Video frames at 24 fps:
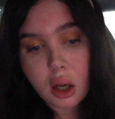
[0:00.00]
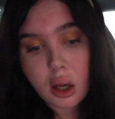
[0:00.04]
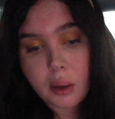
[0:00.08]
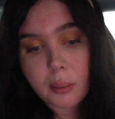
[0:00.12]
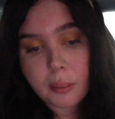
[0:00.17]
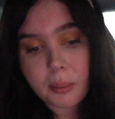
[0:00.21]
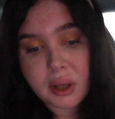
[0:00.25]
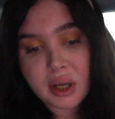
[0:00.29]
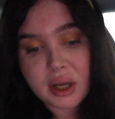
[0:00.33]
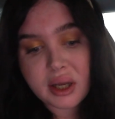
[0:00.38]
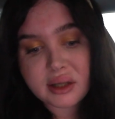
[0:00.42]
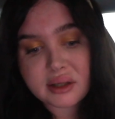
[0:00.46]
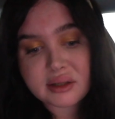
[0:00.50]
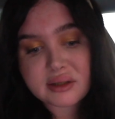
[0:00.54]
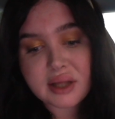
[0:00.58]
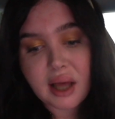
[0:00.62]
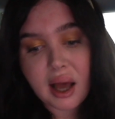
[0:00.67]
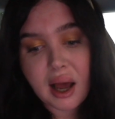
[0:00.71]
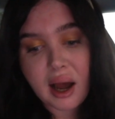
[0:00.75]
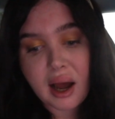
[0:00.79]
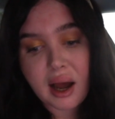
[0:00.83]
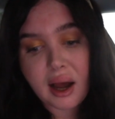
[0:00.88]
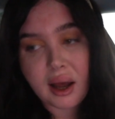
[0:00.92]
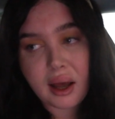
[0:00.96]
Because
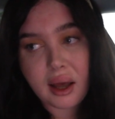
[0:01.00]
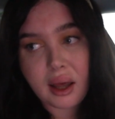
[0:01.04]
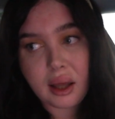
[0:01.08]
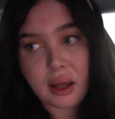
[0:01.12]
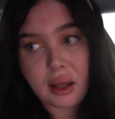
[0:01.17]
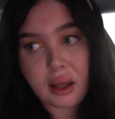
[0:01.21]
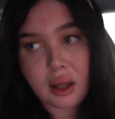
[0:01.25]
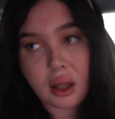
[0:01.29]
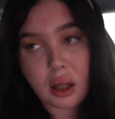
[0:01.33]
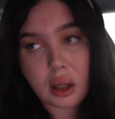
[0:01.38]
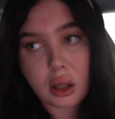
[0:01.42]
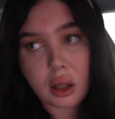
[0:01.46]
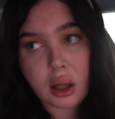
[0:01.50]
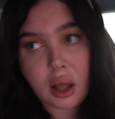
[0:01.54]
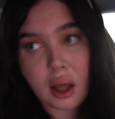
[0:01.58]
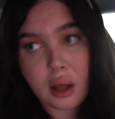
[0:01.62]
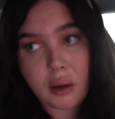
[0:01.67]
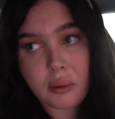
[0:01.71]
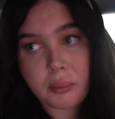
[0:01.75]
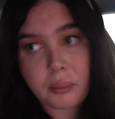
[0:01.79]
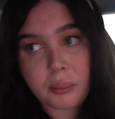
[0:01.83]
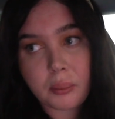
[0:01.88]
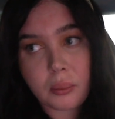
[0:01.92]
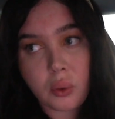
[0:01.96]
I
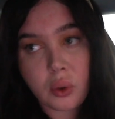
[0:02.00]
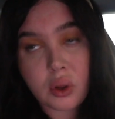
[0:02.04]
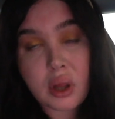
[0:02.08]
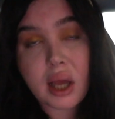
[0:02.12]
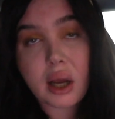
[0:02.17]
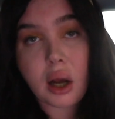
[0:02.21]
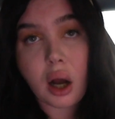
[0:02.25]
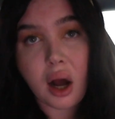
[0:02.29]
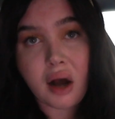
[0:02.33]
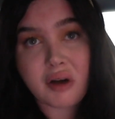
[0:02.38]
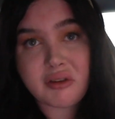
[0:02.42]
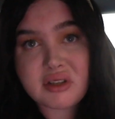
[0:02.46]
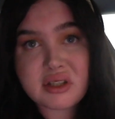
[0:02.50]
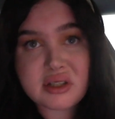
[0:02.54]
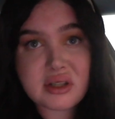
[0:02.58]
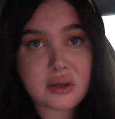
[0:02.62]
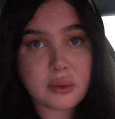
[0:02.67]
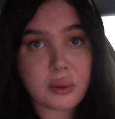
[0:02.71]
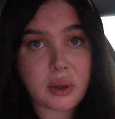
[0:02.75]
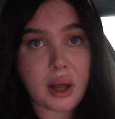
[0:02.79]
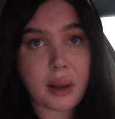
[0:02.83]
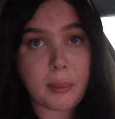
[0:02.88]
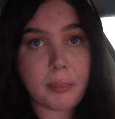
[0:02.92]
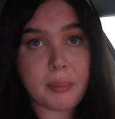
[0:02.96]
have, like, obviously
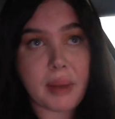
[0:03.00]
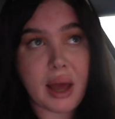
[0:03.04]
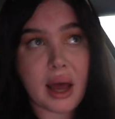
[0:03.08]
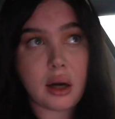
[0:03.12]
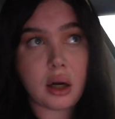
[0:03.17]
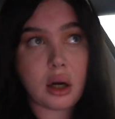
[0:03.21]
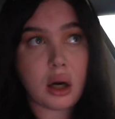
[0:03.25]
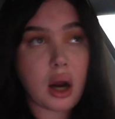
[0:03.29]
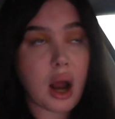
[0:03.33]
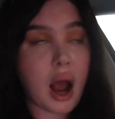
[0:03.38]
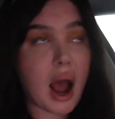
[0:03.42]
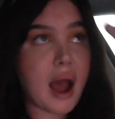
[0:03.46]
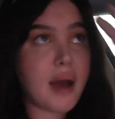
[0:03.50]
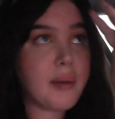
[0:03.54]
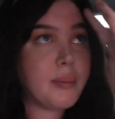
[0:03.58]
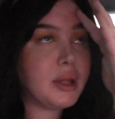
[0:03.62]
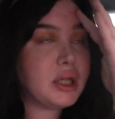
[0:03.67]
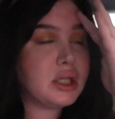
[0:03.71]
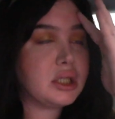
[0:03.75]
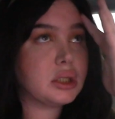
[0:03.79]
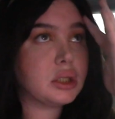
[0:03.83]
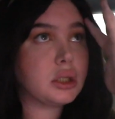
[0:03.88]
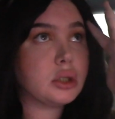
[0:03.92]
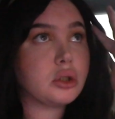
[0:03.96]
when I'm better, I've
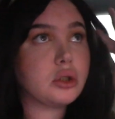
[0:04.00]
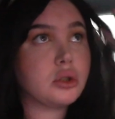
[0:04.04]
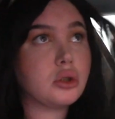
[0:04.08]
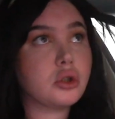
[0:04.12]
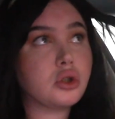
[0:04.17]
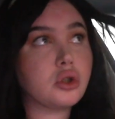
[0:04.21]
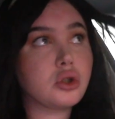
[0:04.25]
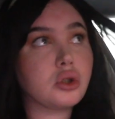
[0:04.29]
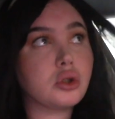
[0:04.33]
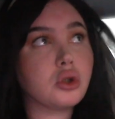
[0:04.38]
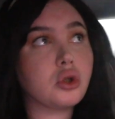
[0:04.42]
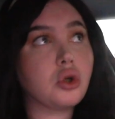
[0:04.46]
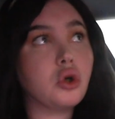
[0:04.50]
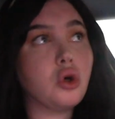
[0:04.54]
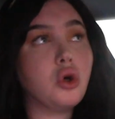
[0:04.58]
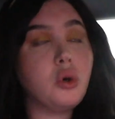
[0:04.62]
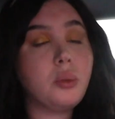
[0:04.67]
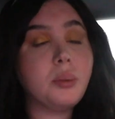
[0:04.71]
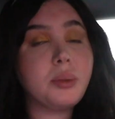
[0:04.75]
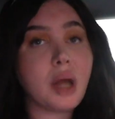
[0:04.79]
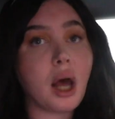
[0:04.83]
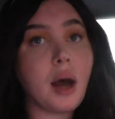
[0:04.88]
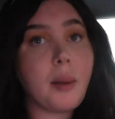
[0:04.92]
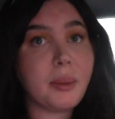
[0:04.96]
been
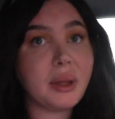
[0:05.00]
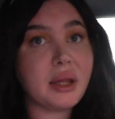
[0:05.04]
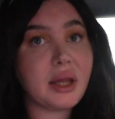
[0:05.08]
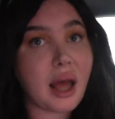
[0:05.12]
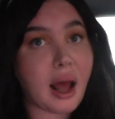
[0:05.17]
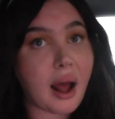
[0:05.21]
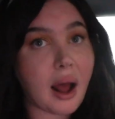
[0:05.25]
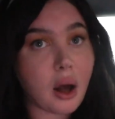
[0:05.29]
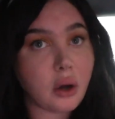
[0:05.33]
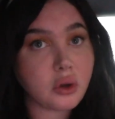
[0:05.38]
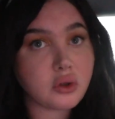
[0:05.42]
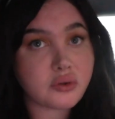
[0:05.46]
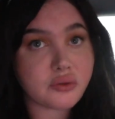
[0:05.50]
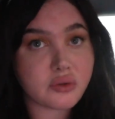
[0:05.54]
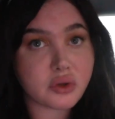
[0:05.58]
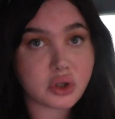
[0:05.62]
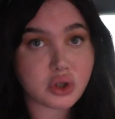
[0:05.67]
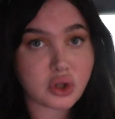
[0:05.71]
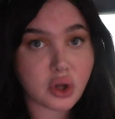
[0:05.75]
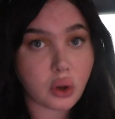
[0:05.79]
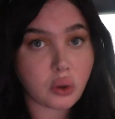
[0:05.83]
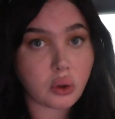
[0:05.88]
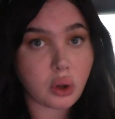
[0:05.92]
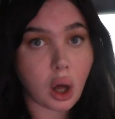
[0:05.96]
cooped up in the house for
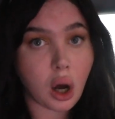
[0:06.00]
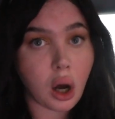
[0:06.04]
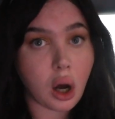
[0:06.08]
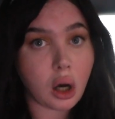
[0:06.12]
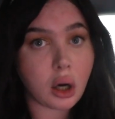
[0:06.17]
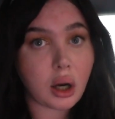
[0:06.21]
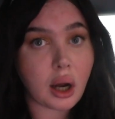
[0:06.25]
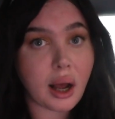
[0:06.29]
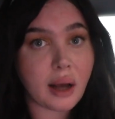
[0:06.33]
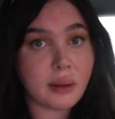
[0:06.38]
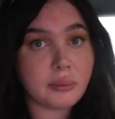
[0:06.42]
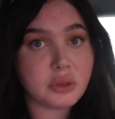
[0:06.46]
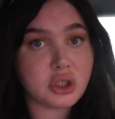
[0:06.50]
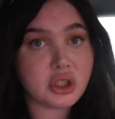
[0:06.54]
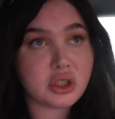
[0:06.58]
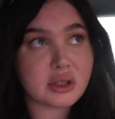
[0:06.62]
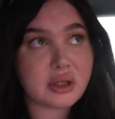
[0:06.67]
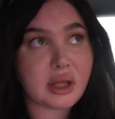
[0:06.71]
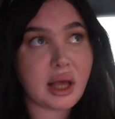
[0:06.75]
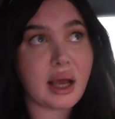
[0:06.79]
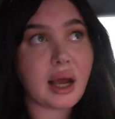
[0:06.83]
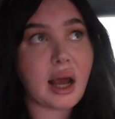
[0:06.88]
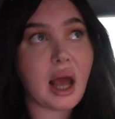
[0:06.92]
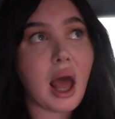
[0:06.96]
so long. I'm just
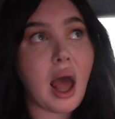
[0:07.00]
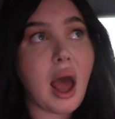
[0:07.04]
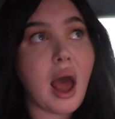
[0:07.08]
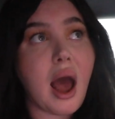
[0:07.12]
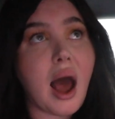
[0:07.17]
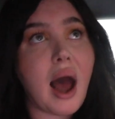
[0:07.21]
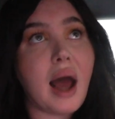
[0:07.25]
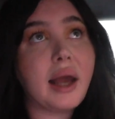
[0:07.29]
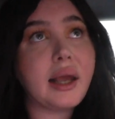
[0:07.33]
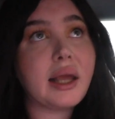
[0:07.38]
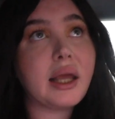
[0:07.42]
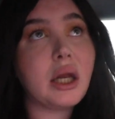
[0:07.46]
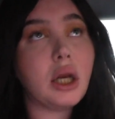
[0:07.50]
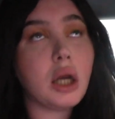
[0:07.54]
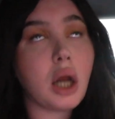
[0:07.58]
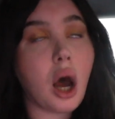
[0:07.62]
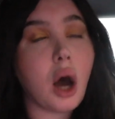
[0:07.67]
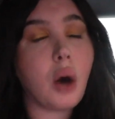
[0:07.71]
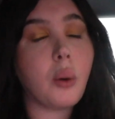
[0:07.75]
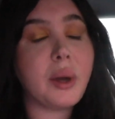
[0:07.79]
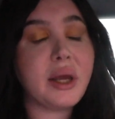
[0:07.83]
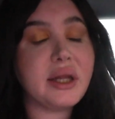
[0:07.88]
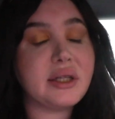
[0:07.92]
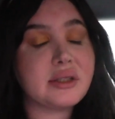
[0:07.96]
like, I
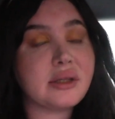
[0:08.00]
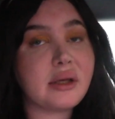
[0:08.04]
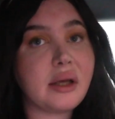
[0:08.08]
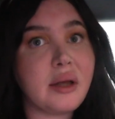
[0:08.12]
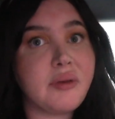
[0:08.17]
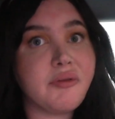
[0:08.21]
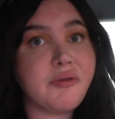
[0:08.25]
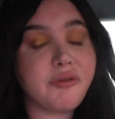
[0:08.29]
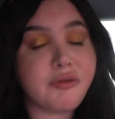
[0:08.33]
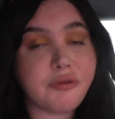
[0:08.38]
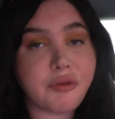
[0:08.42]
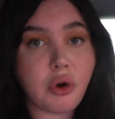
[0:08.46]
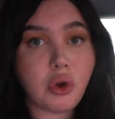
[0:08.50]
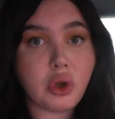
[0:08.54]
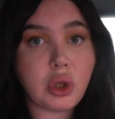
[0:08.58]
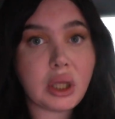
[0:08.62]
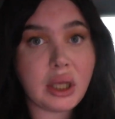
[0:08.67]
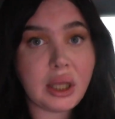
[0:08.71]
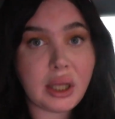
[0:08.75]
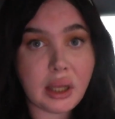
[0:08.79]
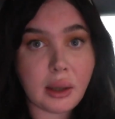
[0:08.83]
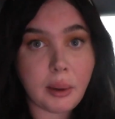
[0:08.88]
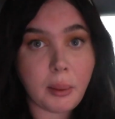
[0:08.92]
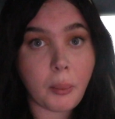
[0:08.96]
cannot wait till I'm fully
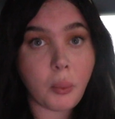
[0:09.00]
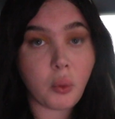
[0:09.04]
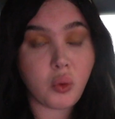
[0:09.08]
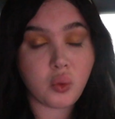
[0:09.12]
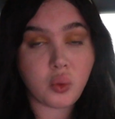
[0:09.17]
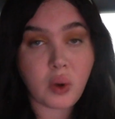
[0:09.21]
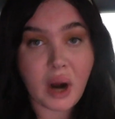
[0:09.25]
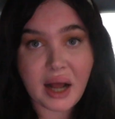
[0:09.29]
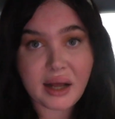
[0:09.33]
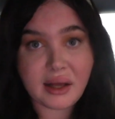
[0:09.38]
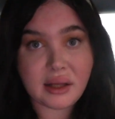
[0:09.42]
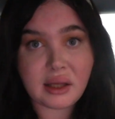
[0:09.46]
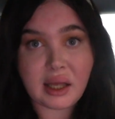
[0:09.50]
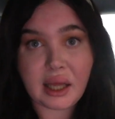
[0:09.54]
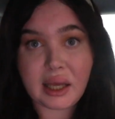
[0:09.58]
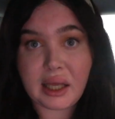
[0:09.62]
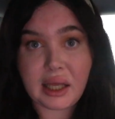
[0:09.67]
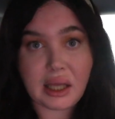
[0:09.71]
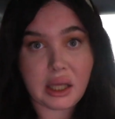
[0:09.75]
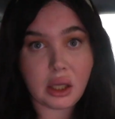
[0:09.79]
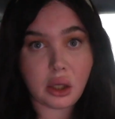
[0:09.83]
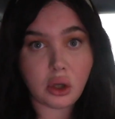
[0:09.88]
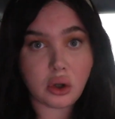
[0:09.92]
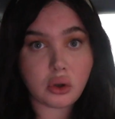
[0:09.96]

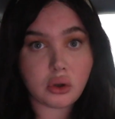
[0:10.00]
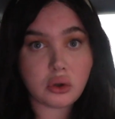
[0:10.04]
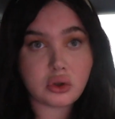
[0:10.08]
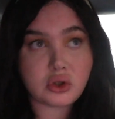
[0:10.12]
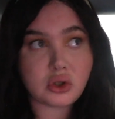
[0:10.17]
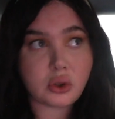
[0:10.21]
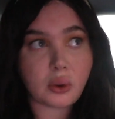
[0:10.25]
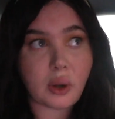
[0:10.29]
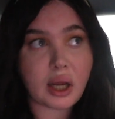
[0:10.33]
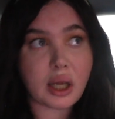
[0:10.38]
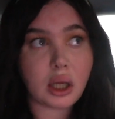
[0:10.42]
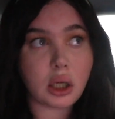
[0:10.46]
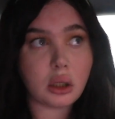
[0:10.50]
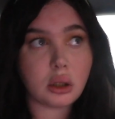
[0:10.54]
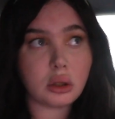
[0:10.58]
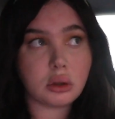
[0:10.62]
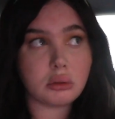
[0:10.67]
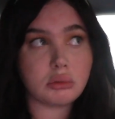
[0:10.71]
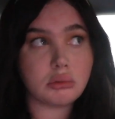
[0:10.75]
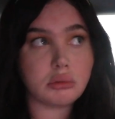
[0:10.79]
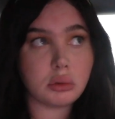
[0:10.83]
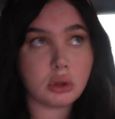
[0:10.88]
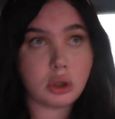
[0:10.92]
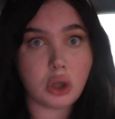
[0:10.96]
healed so I
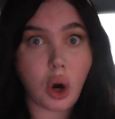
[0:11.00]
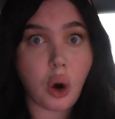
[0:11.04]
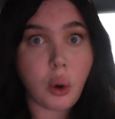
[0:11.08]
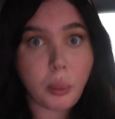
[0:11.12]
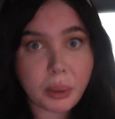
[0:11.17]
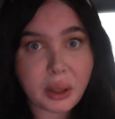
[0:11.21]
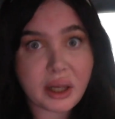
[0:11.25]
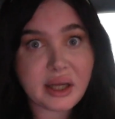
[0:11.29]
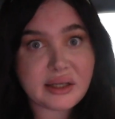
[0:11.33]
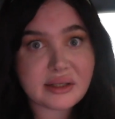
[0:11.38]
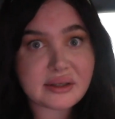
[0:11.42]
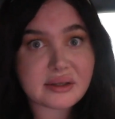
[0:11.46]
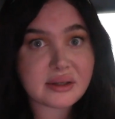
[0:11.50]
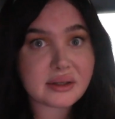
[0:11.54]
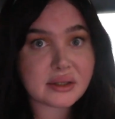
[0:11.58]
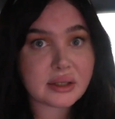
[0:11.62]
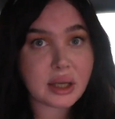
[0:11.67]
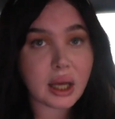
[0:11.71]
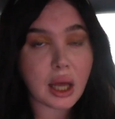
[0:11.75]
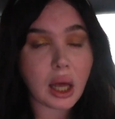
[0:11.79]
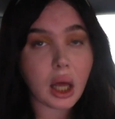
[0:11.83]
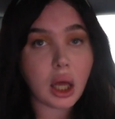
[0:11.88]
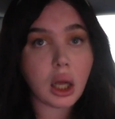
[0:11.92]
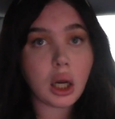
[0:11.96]
can go places
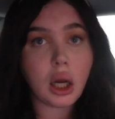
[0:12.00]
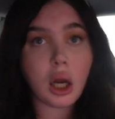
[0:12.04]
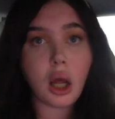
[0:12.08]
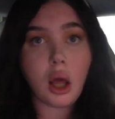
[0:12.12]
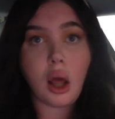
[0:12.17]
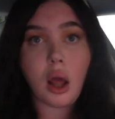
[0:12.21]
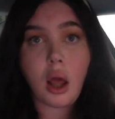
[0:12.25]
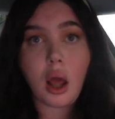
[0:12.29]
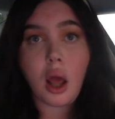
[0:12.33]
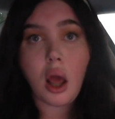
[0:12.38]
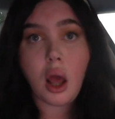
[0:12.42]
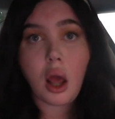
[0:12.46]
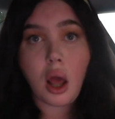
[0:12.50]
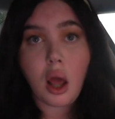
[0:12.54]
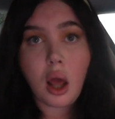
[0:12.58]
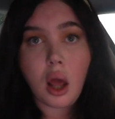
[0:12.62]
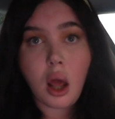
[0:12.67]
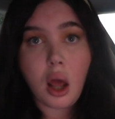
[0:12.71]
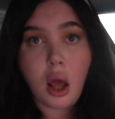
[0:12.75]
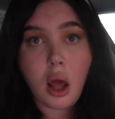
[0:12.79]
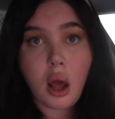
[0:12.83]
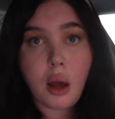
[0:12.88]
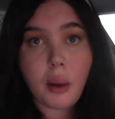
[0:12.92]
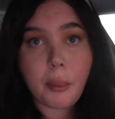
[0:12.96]
again.
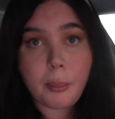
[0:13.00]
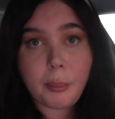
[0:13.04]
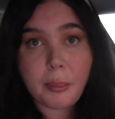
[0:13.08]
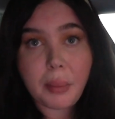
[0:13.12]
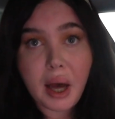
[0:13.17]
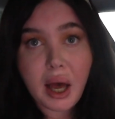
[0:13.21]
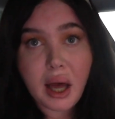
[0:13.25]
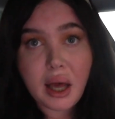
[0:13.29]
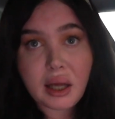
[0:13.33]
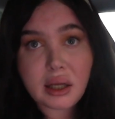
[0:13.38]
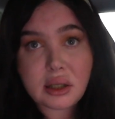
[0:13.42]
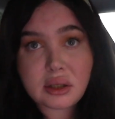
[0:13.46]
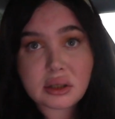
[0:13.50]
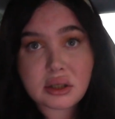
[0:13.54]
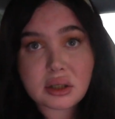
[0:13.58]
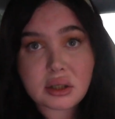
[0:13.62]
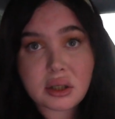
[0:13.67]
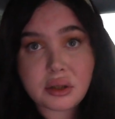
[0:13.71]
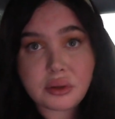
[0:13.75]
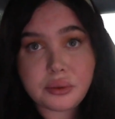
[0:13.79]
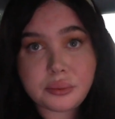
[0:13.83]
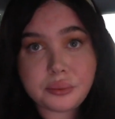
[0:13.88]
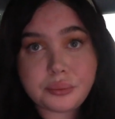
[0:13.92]
But